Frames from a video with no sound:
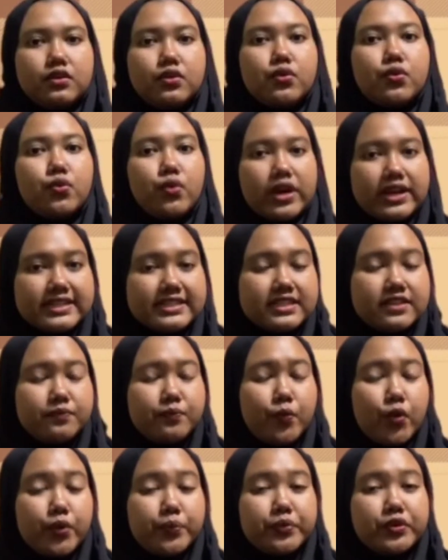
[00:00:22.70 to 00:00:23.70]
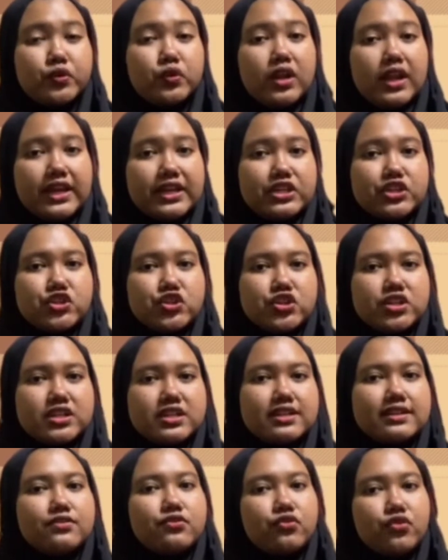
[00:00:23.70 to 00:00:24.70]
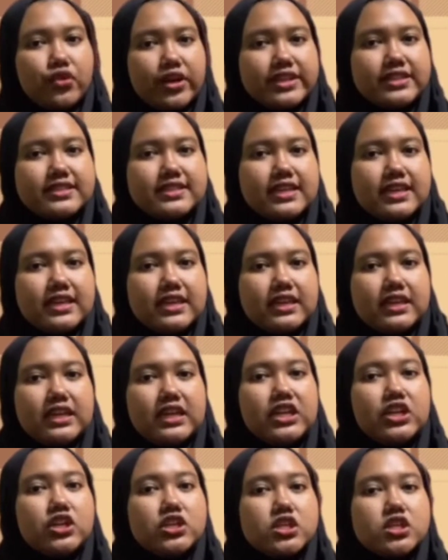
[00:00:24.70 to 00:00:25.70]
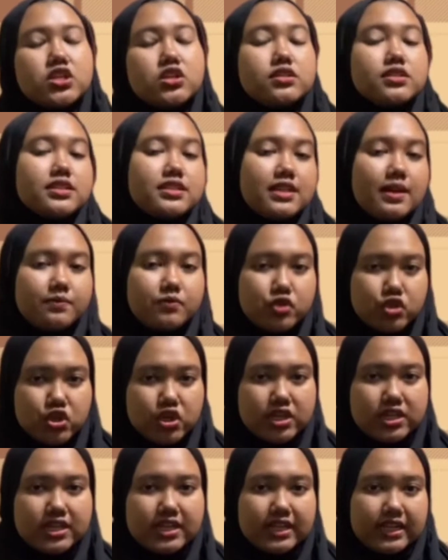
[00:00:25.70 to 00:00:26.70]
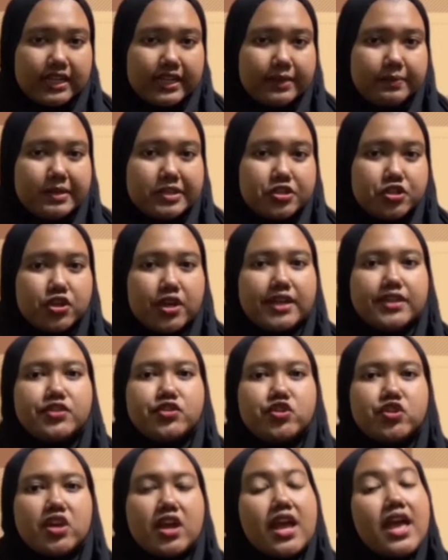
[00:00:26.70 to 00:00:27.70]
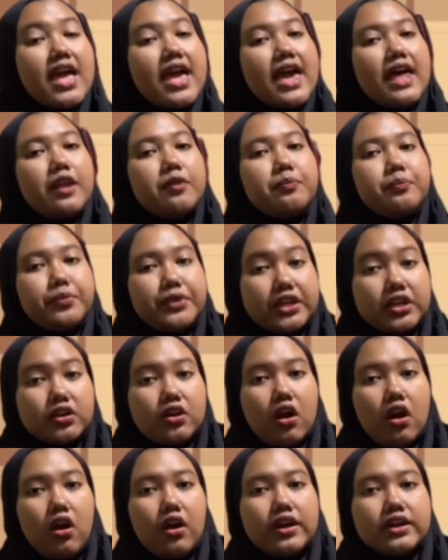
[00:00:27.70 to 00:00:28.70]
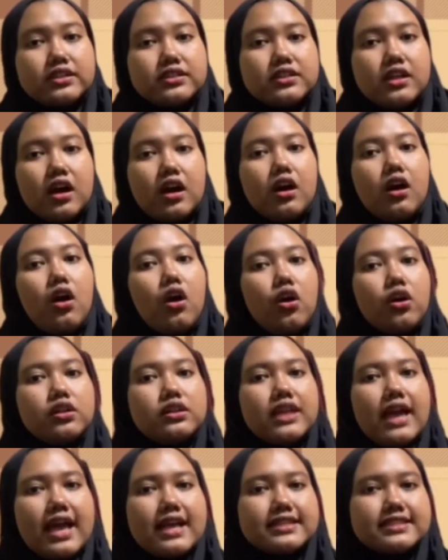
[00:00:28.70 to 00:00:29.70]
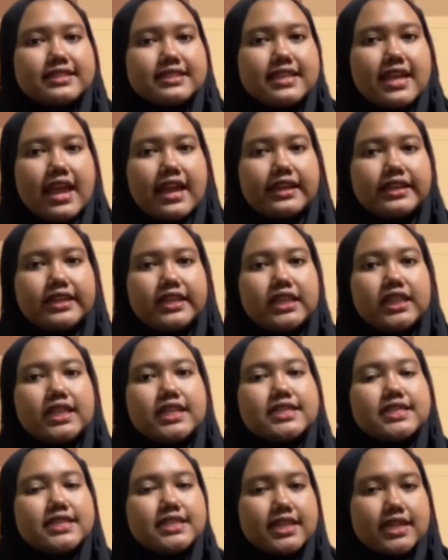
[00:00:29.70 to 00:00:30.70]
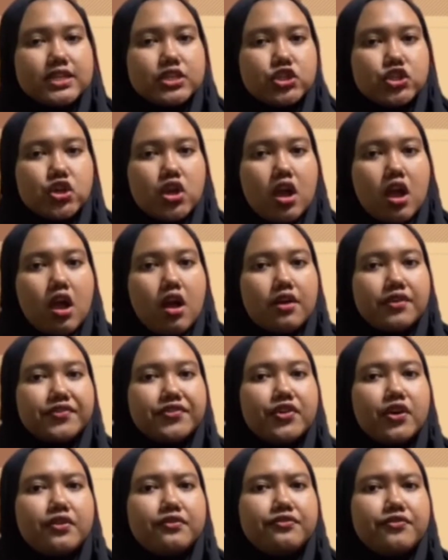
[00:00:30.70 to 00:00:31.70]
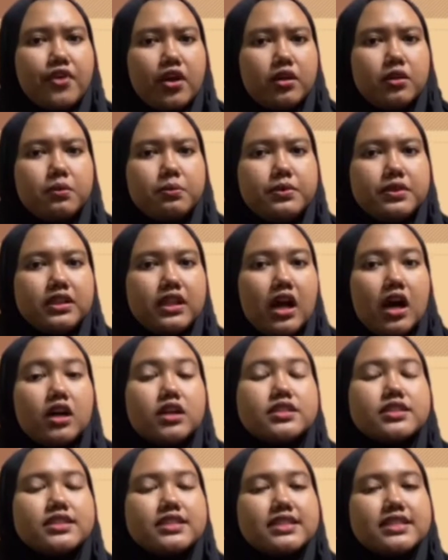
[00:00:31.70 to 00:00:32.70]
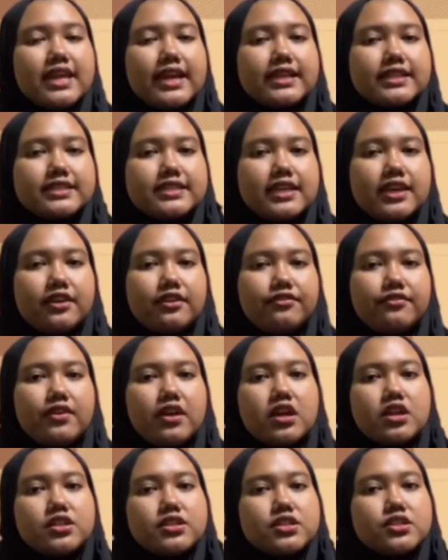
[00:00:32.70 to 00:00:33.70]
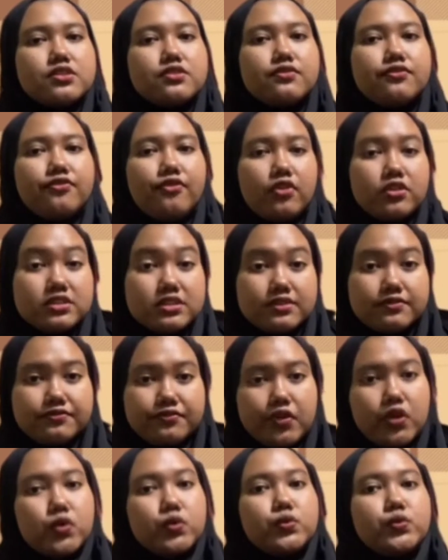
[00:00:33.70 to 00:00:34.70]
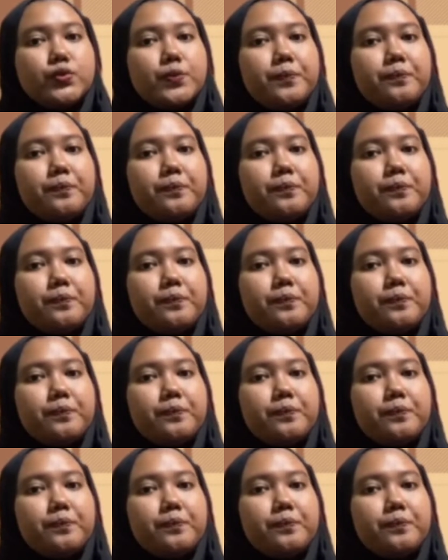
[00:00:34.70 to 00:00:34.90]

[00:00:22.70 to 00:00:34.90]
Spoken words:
Rising population, rising energy consumption, climate change, and peak oil are all hastening the search for valuable alternatives to fossil fuel.